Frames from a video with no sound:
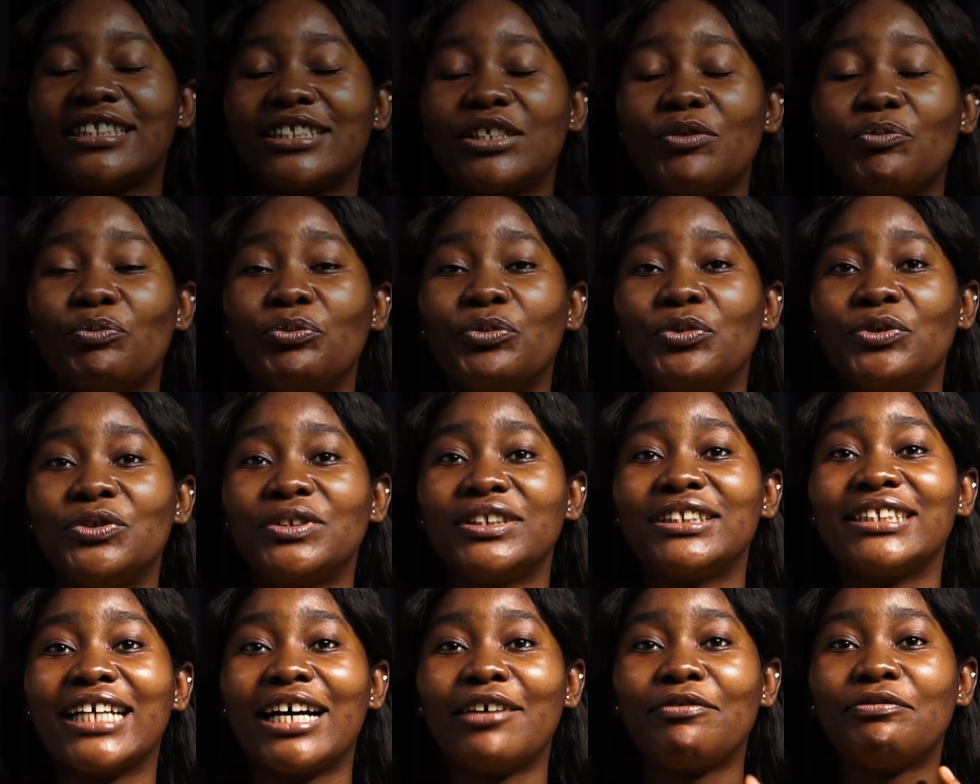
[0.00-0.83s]
the
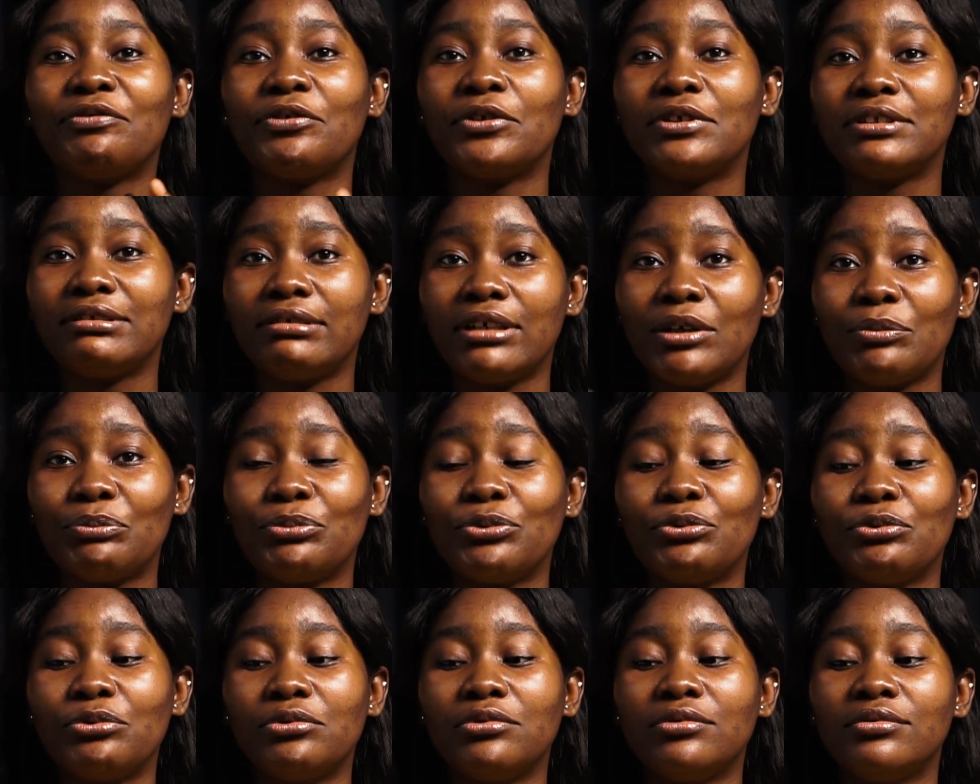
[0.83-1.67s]
most
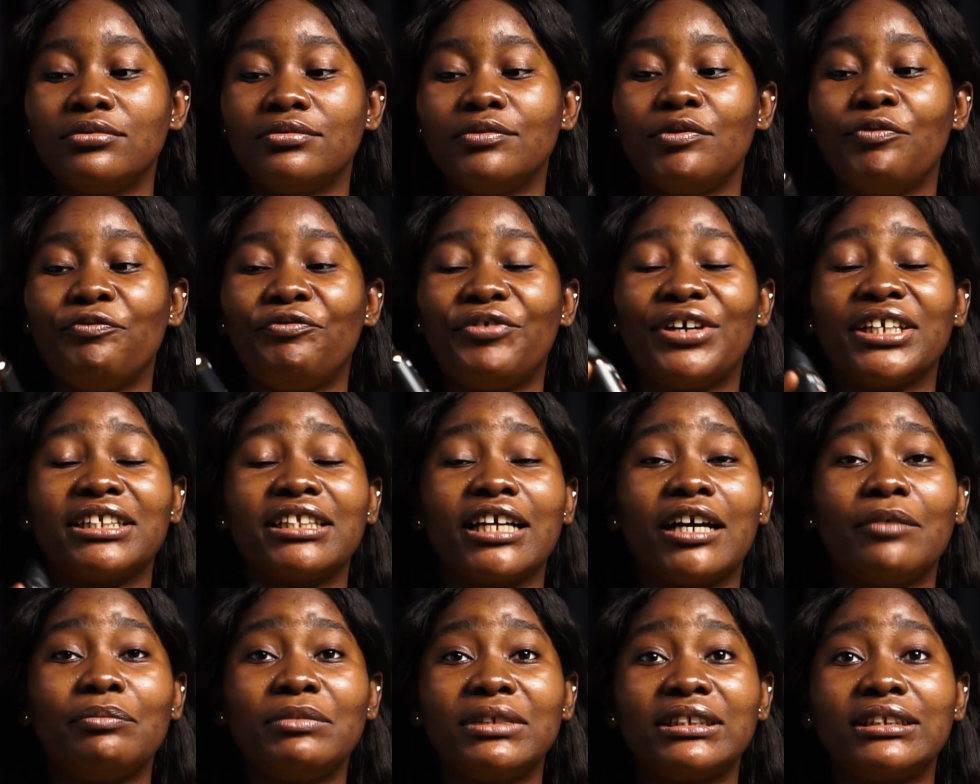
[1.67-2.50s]
affordable
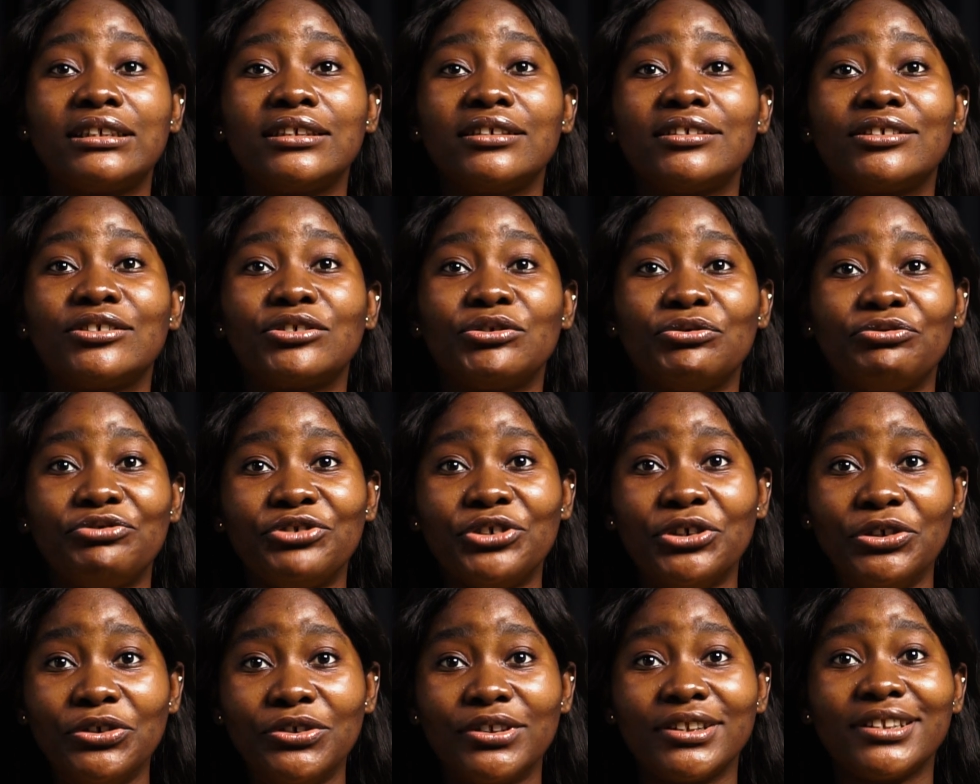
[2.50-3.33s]
vitamin C
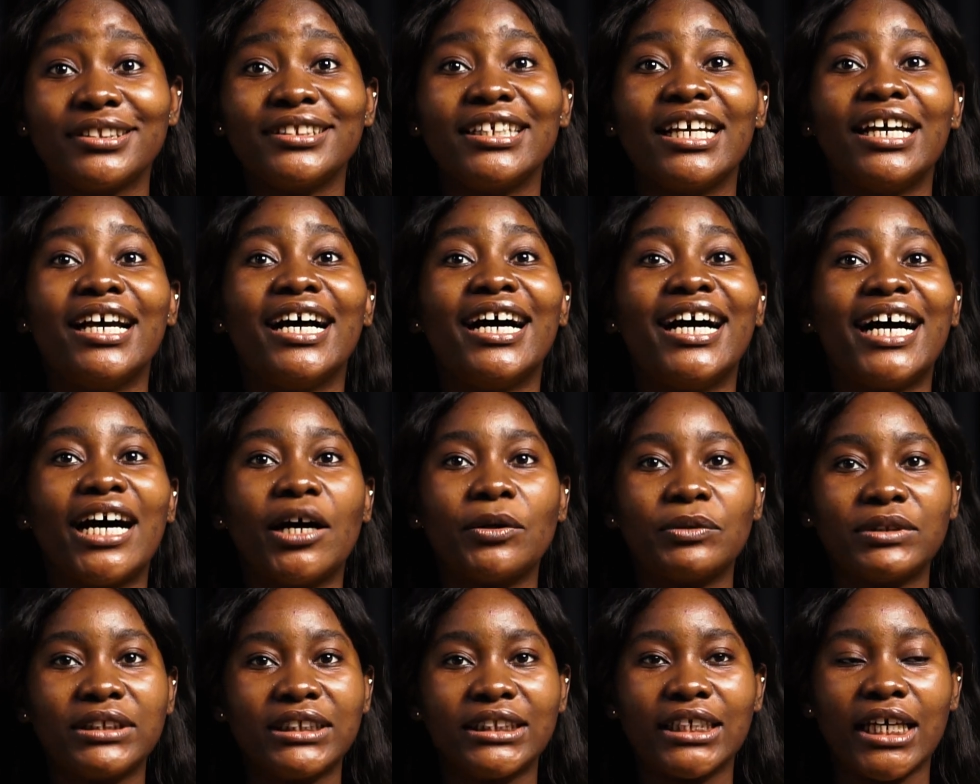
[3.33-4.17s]
serum
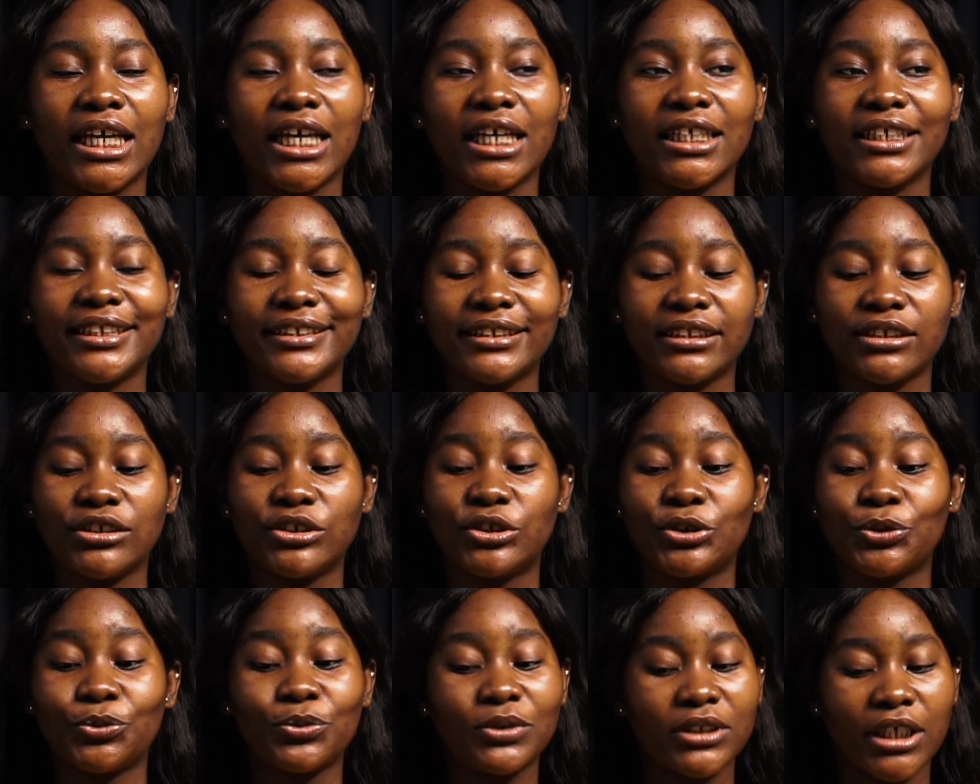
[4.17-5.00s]
out there. This is
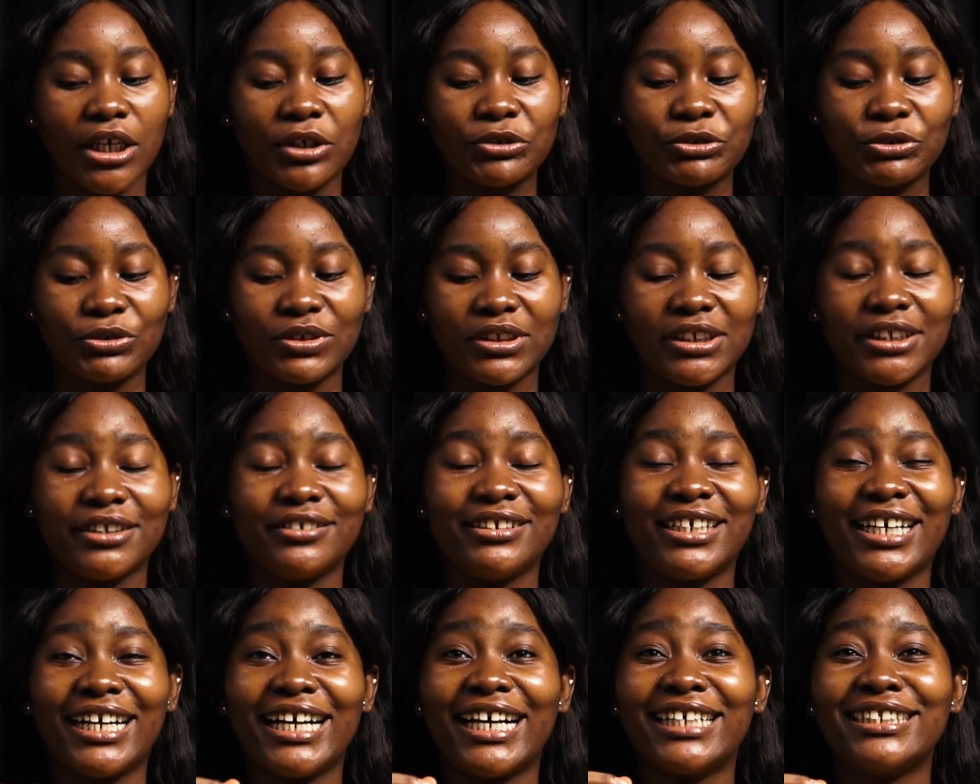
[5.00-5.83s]
2,000
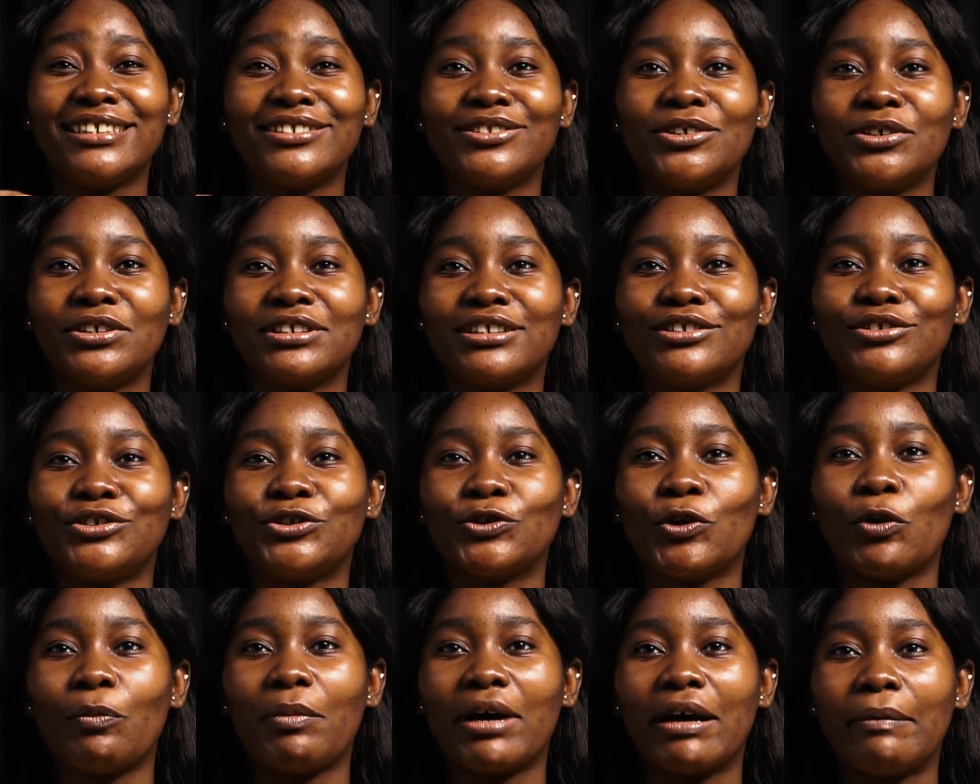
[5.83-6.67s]
naira and it does the
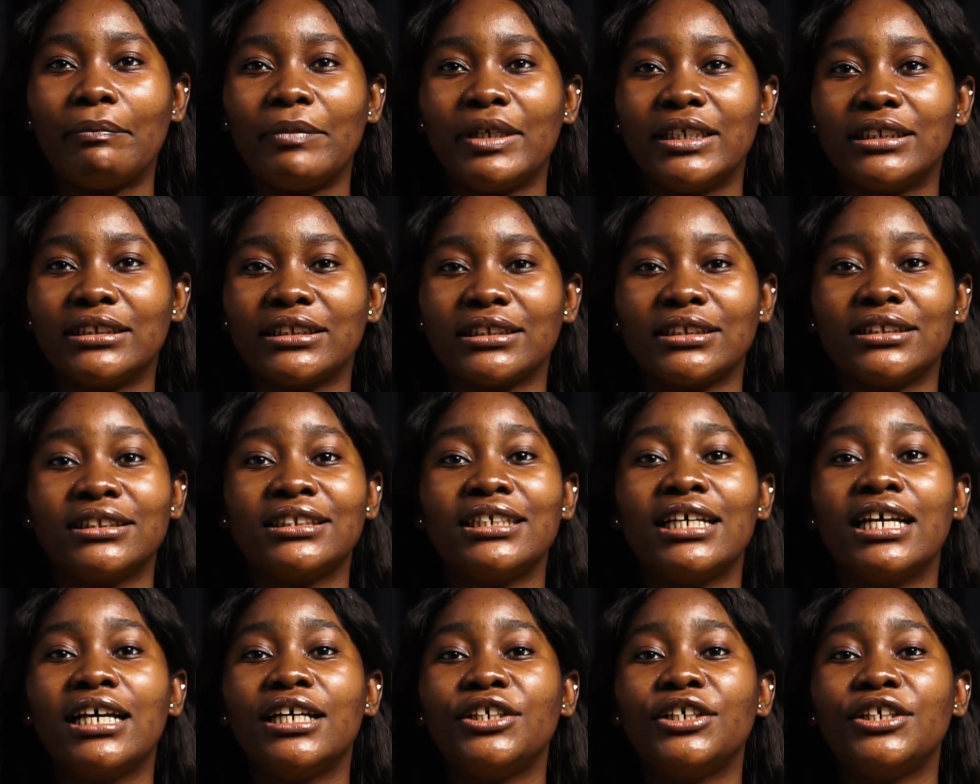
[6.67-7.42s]
job amazing.